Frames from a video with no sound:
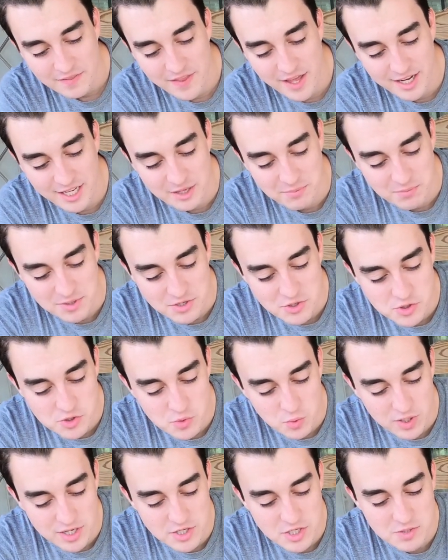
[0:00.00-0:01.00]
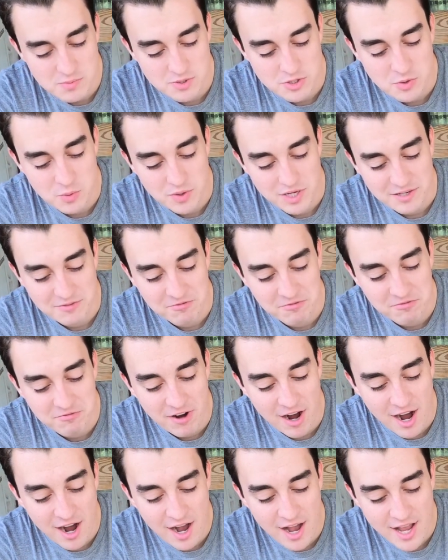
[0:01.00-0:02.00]
that can be switched between
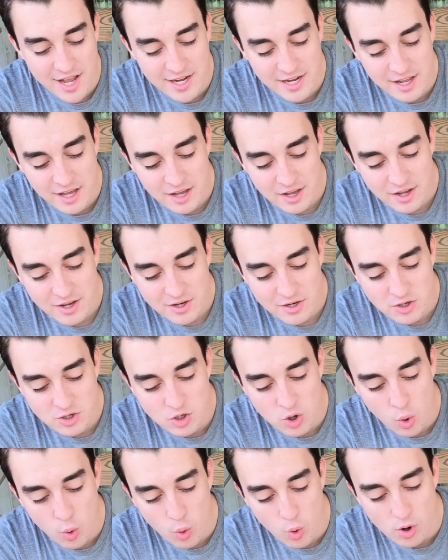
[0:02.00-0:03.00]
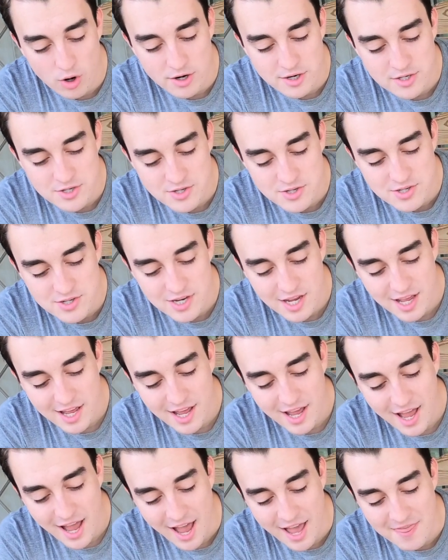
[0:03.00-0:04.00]
fine, coarse,
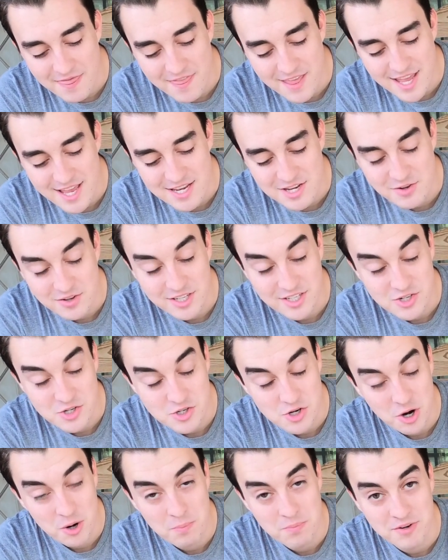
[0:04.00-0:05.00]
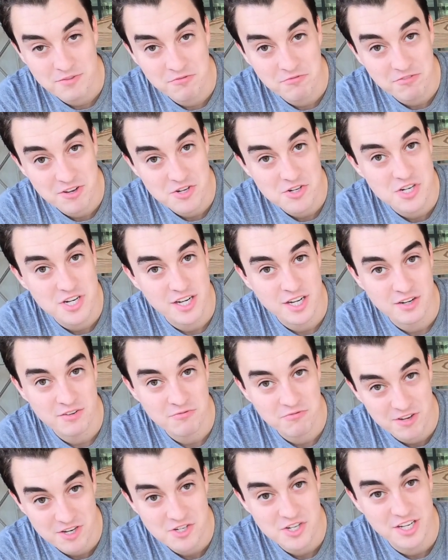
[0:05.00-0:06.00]
and then you can sharpen
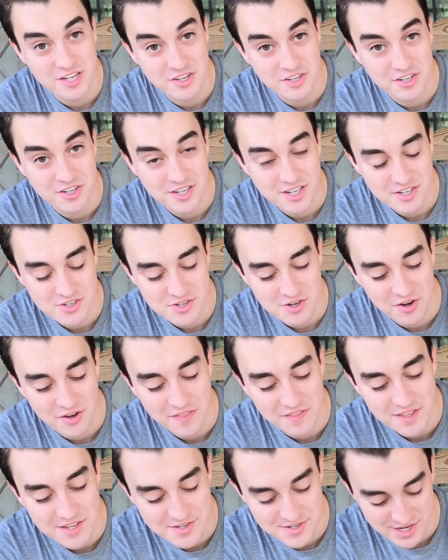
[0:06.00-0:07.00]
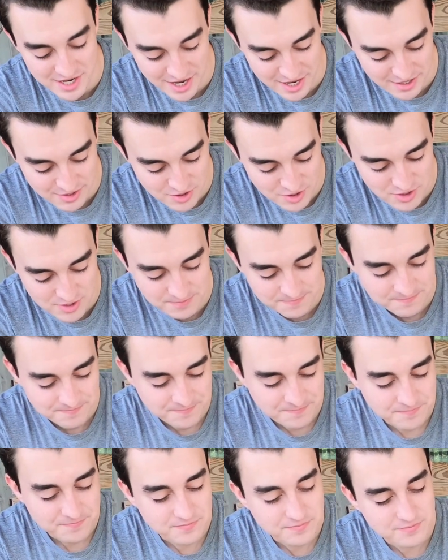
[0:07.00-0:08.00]
fishing hooks on this edge.
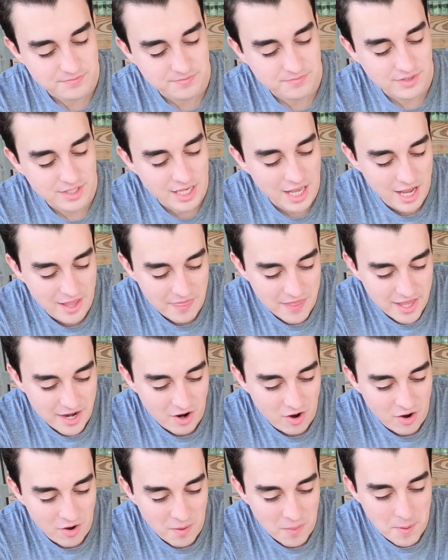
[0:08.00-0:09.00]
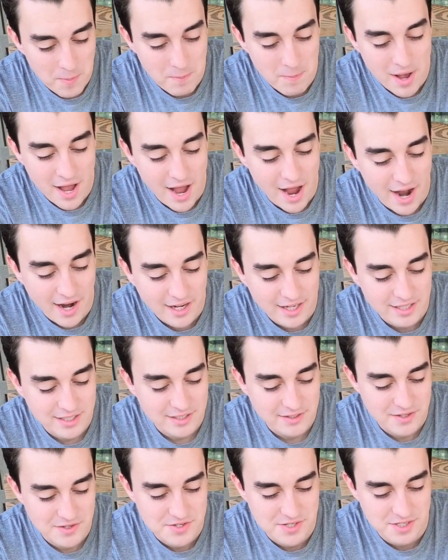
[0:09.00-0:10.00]
And then on the back,
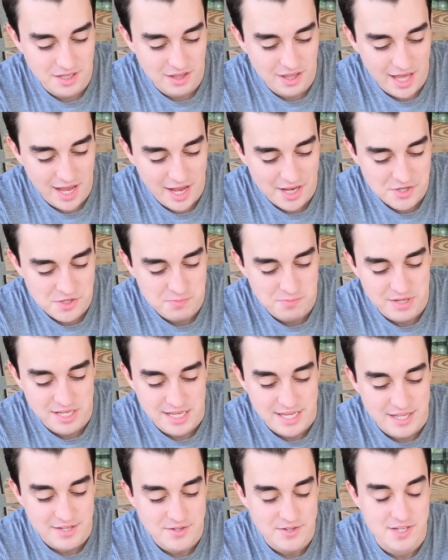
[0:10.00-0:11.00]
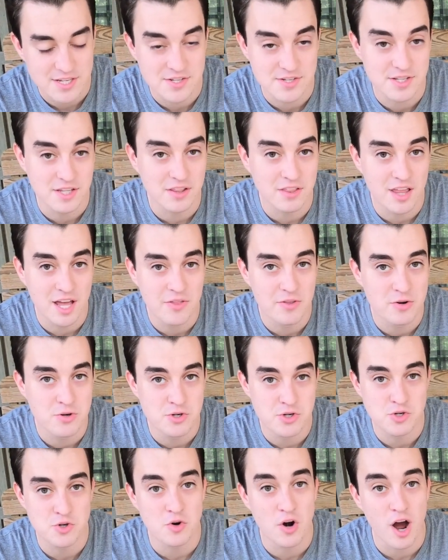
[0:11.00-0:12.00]
this is the last piece, is the leather
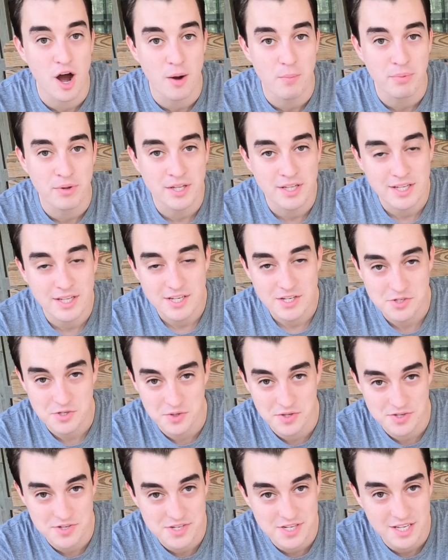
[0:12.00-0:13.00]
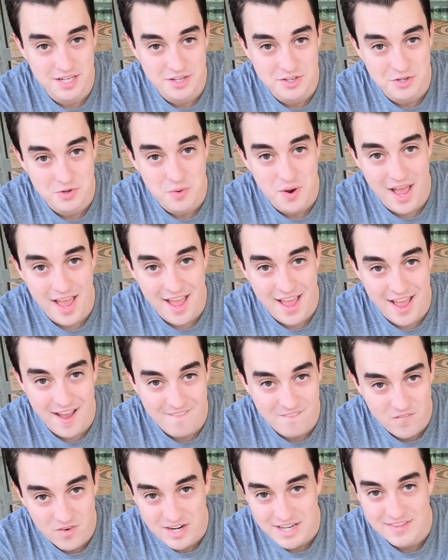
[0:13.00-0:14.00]
strop. So this is going to do
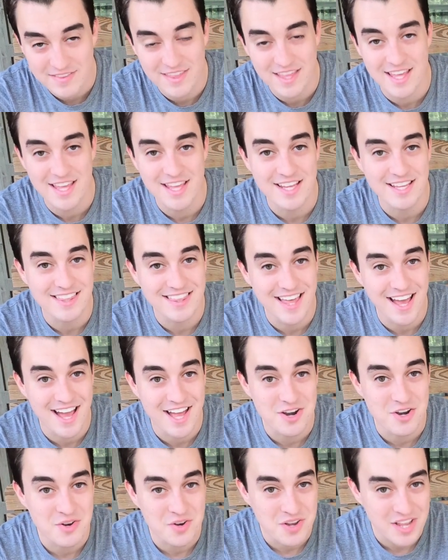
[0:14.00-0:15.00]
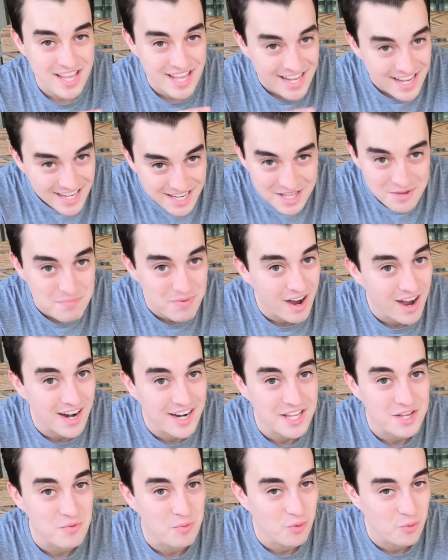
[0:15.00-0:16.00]
everything that
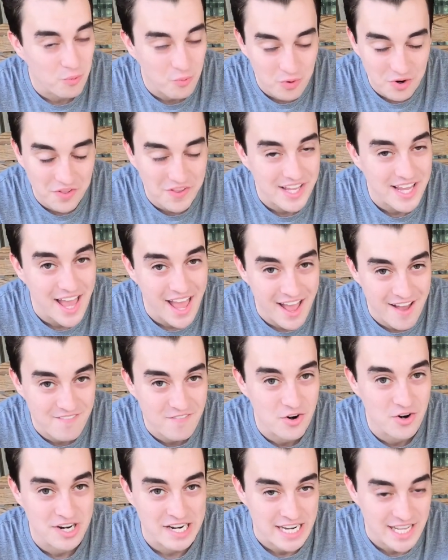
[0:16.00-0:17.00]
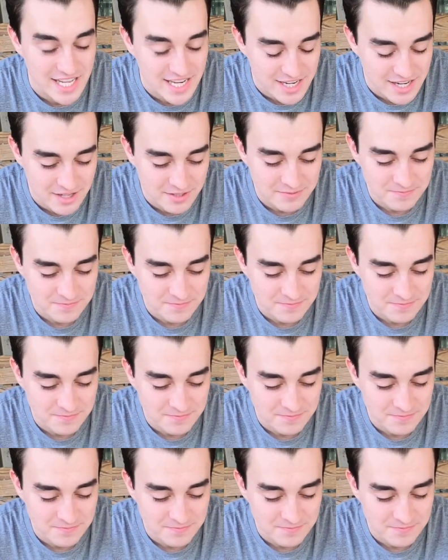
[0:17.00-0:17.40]
anybody will really ever need.